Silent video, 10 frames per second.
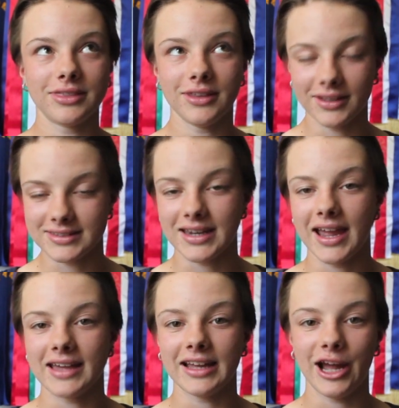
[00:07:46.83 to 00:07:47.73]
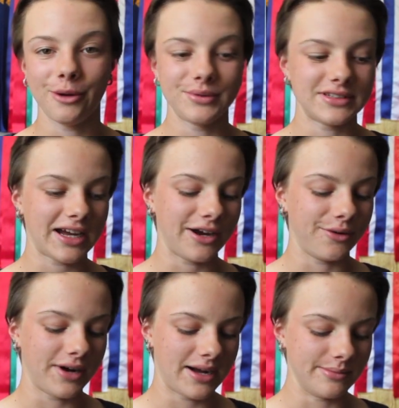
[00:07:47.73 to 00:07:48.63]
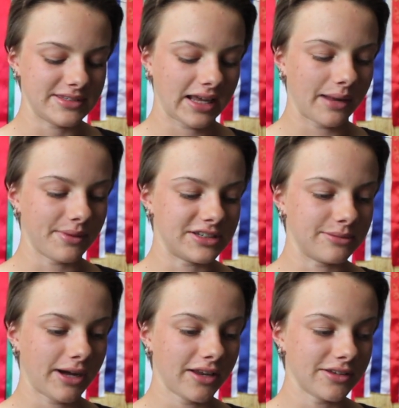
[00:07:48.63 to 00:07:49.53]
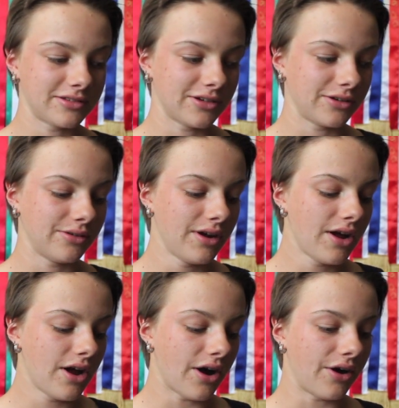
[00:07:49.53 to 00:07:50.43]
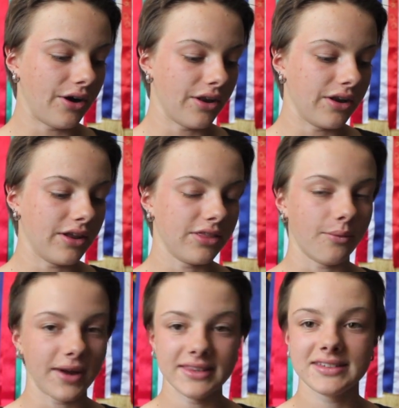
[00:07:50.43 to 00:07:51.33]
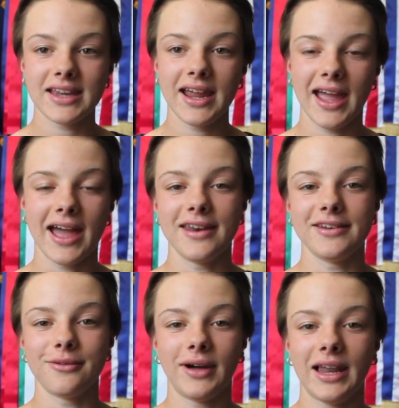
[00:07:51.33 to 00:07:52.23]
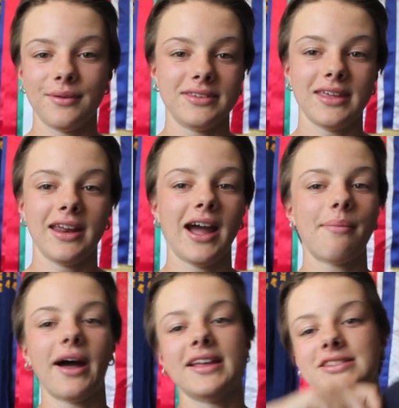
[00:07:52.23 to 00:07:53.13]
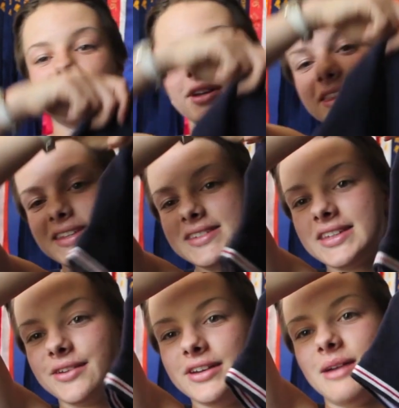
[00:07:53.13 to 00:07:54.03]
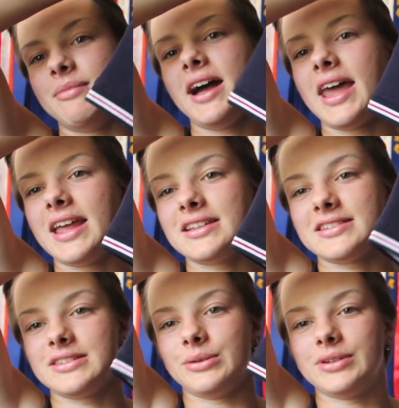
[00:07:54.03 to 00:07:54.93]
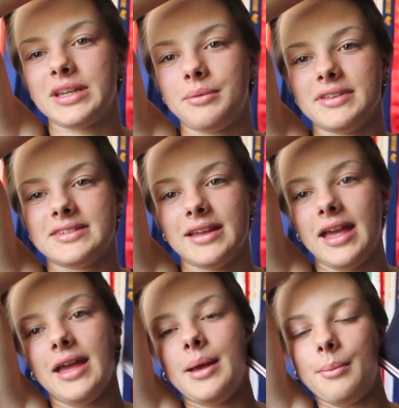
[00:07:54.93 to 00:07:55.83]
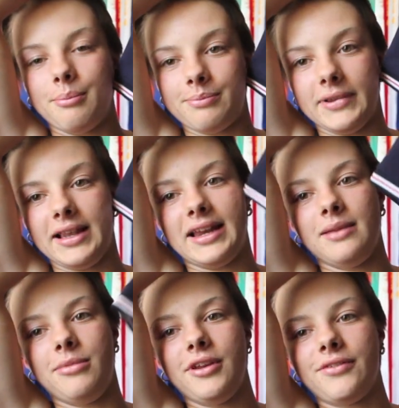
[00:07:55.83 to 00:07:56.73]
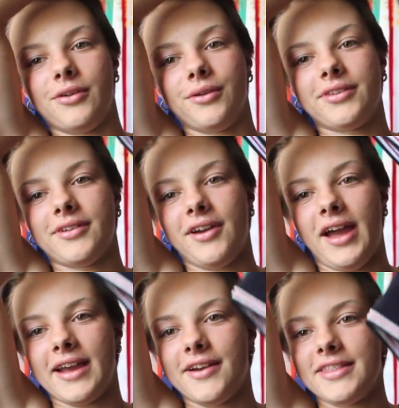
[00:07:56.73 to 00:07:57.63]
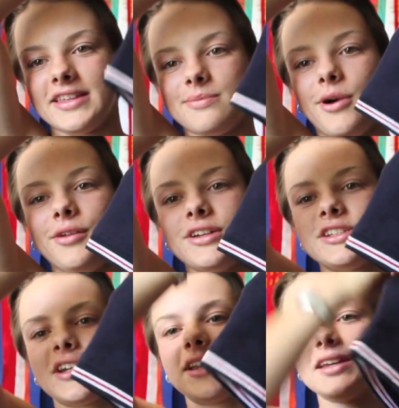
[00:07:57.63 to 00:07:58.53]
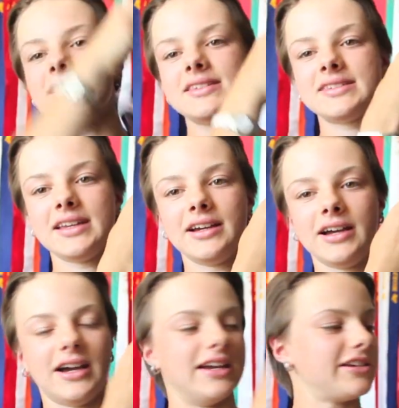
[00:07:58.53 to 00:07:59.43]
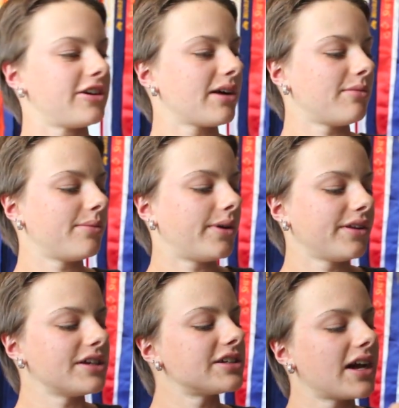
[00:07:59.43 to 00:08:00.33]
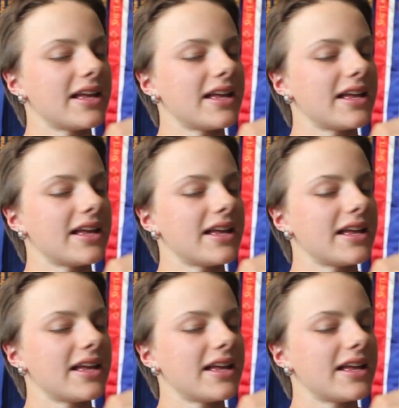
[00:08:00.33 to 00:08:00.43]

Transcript: Thursday, and I helped Dale um, set up the Chabalo stall on the Wednesday, and while I was setting up I saw this little number and I just thought it was bloody beautiful. So I got this polo shirt. It's a Schockemohle polo shirt.